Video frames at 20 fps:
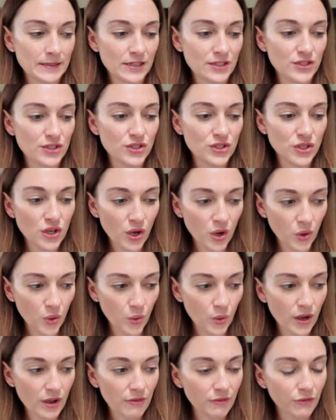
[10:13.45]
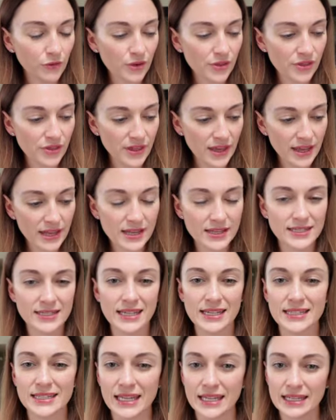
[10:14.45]
So for this,
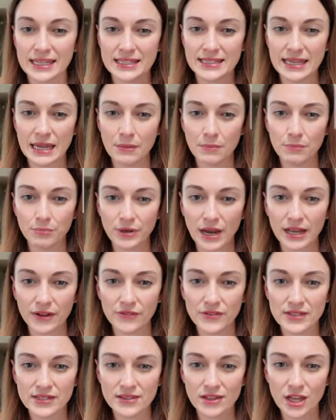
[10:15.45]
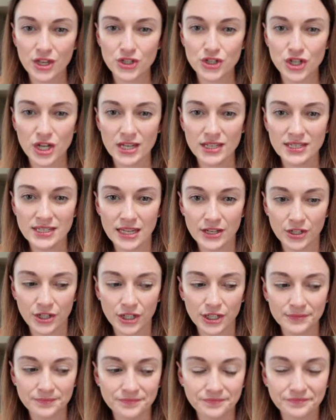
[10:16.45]
it's gonna say breakfast, lunch, and
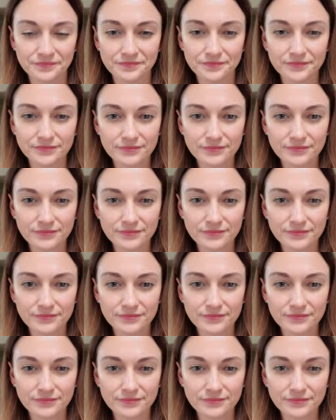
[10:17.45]
dinner.